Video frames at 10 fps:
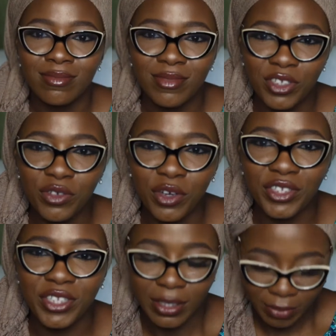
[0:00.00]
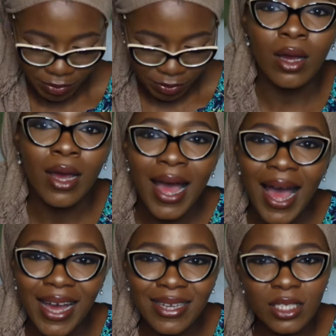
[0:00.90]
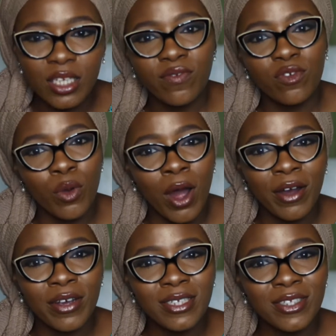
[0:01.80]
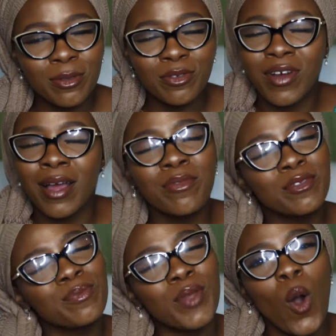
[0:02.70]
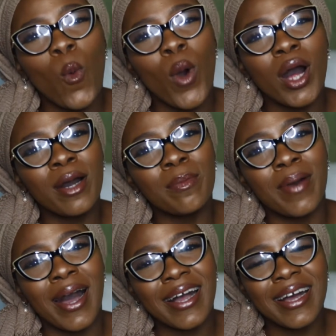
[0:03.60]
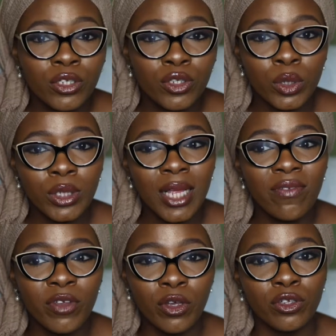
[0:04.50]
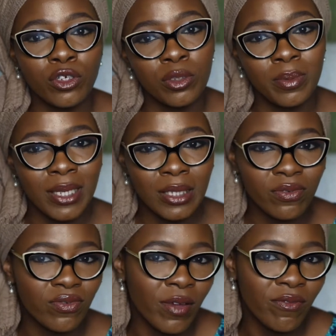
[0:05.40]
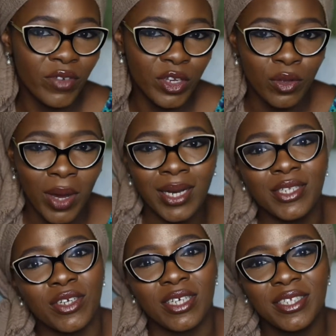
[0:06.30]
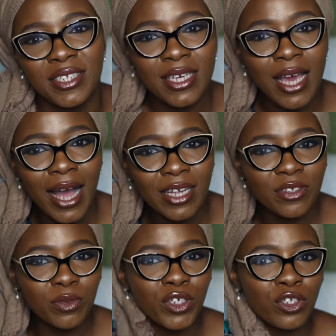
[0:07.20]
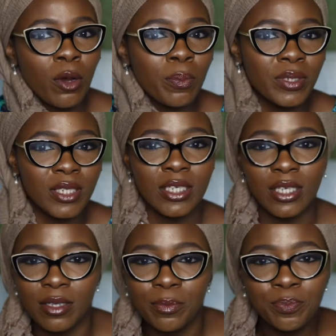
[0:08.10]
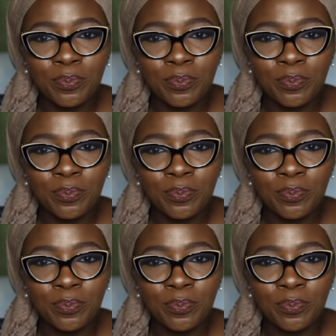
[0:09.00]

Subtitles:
seriously. And if you are already subscribed, welcome back. So today's video is going to be a different video, and as you can see, I switched up the